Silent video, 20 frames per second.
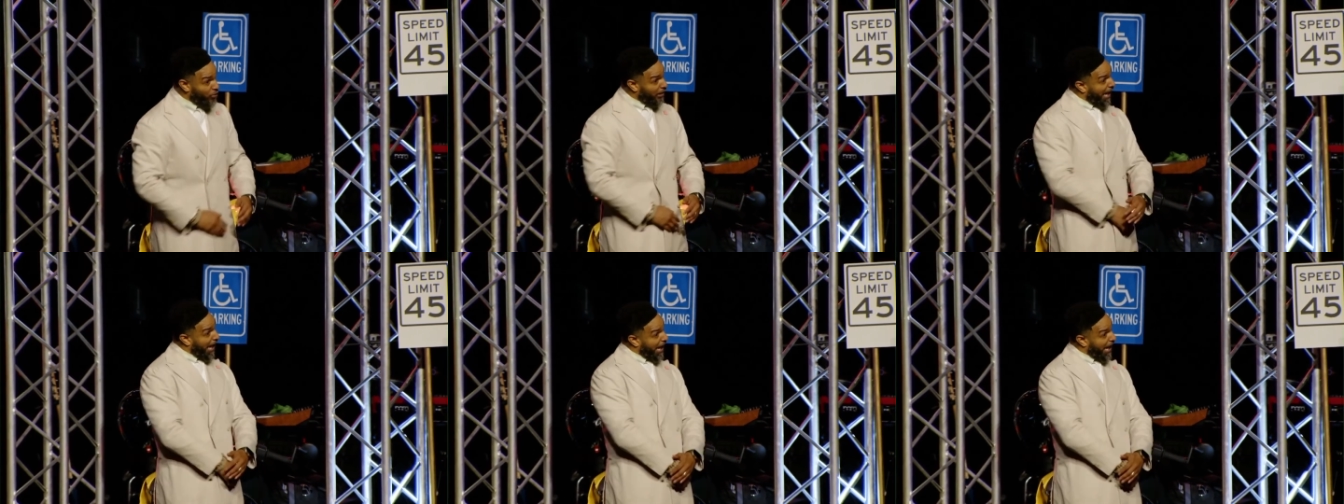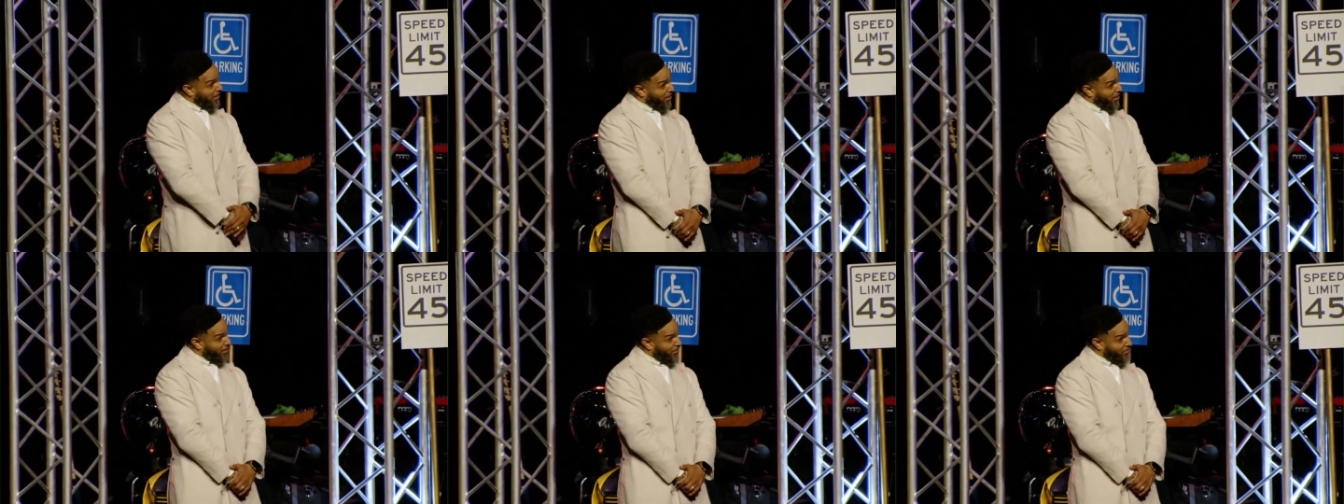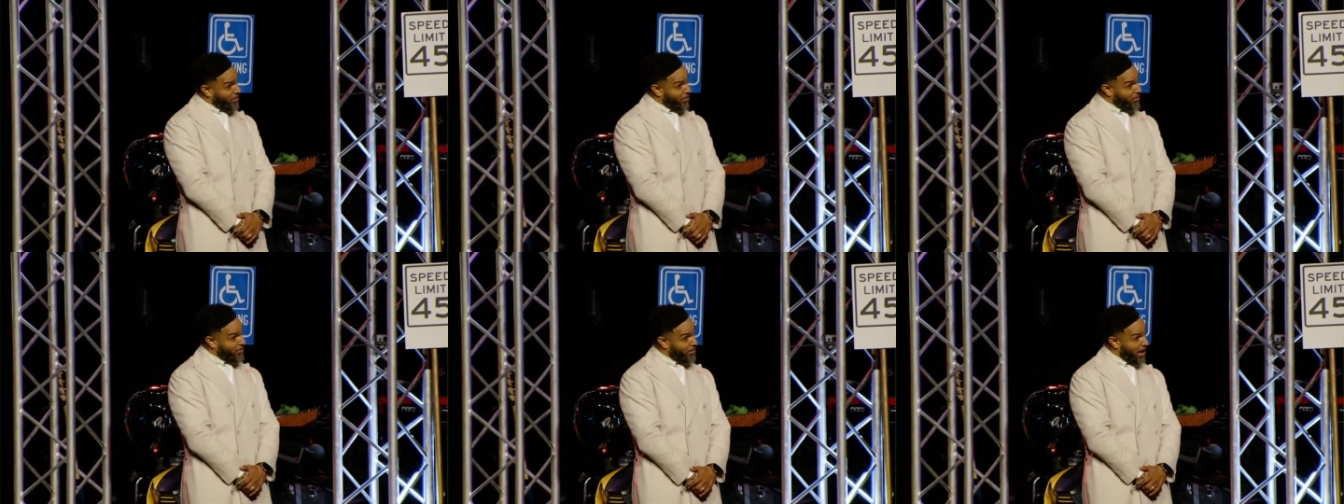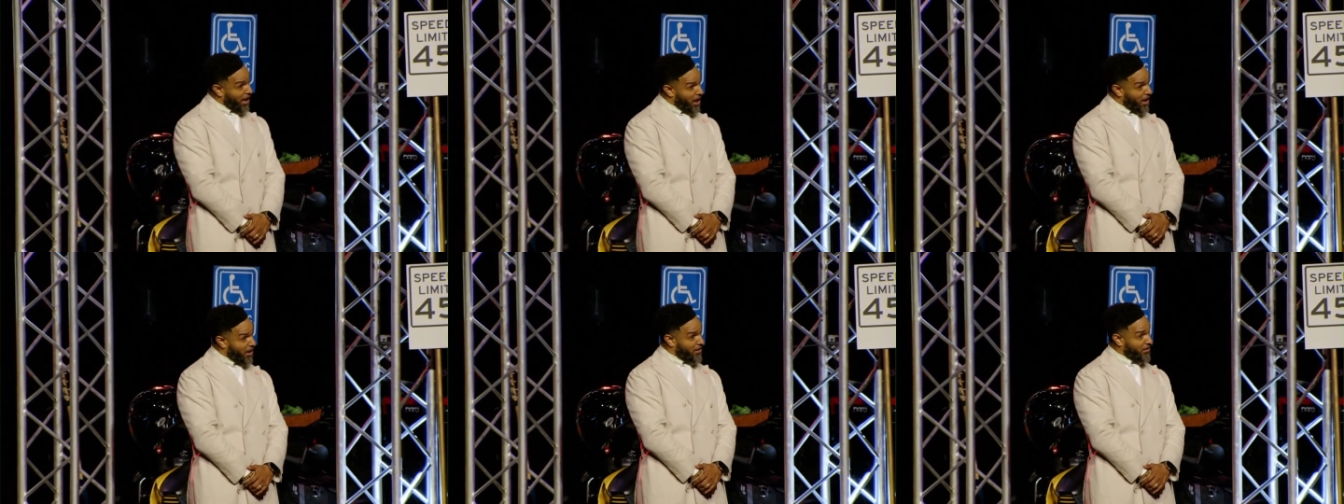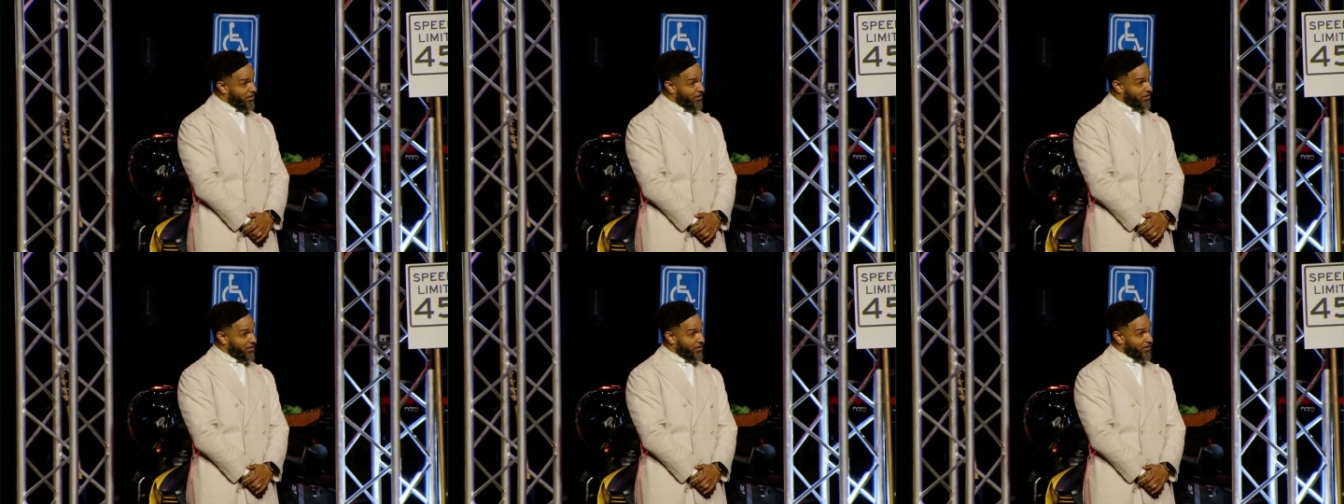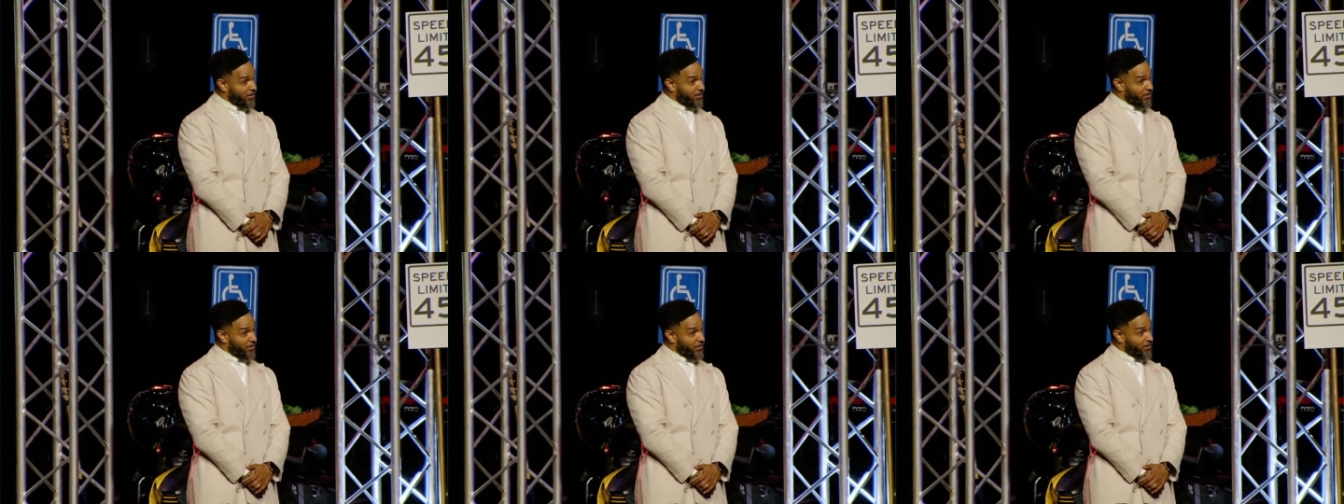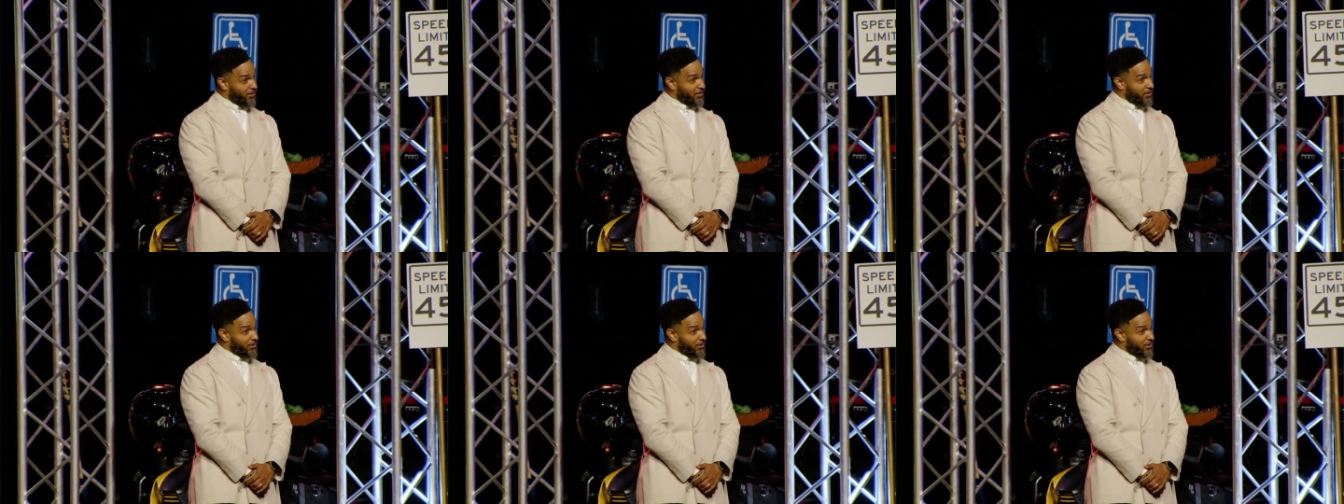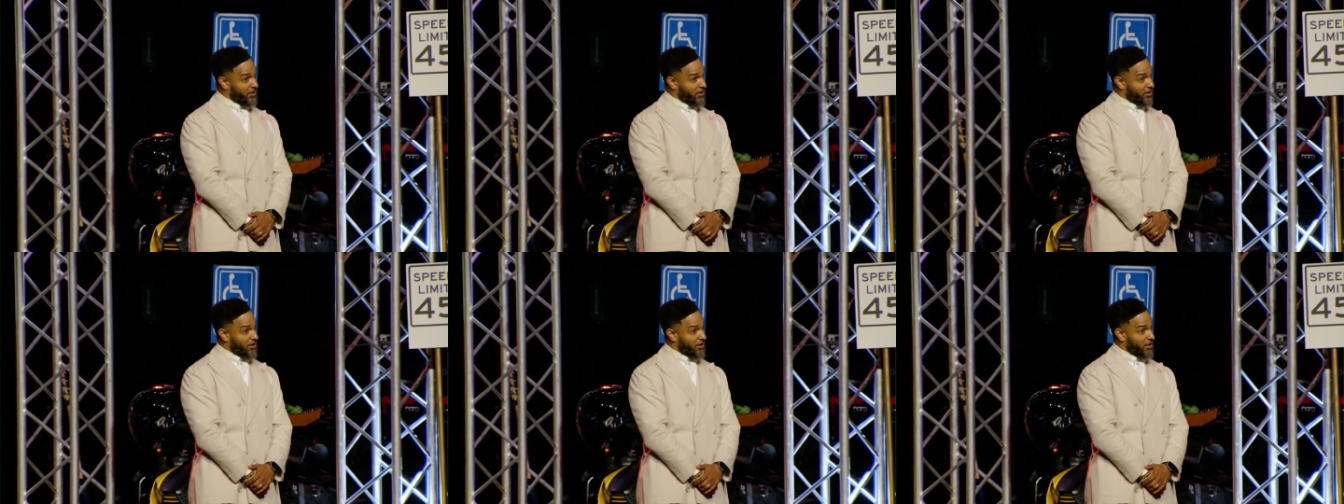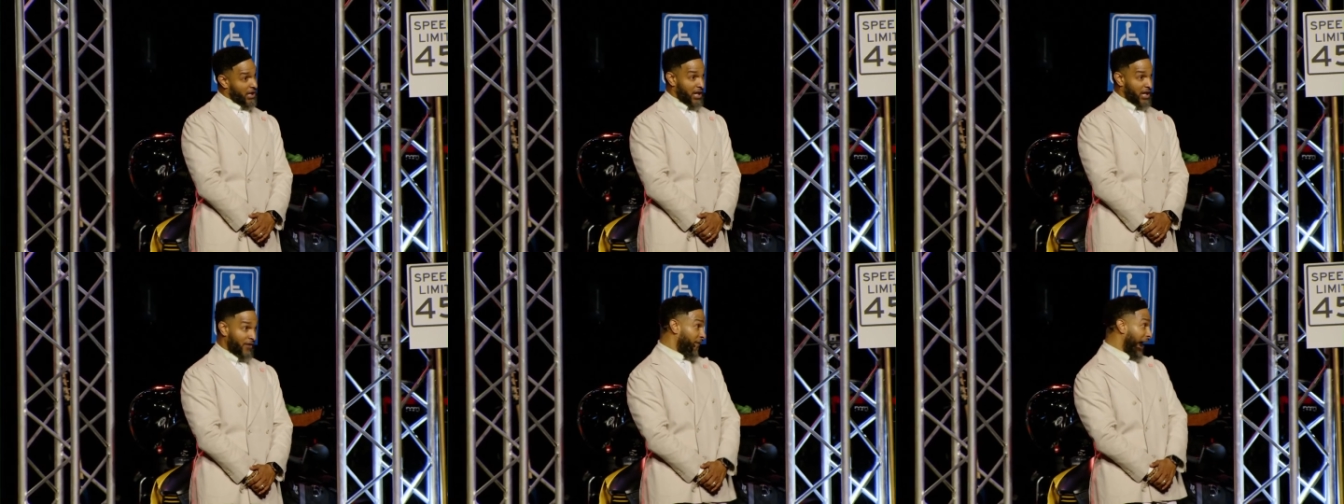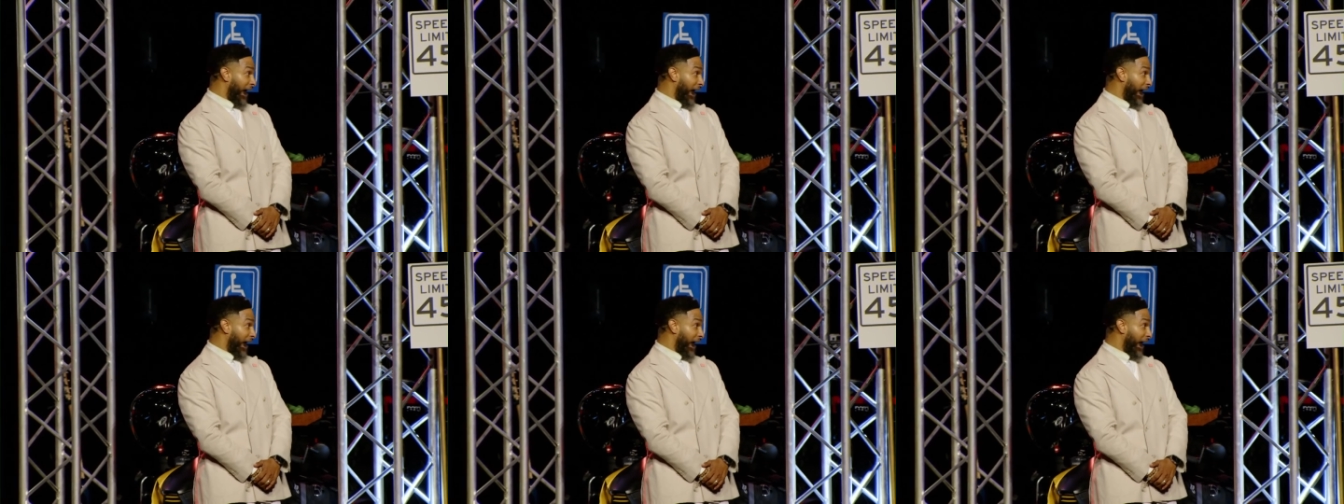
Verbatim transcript: let them do that? If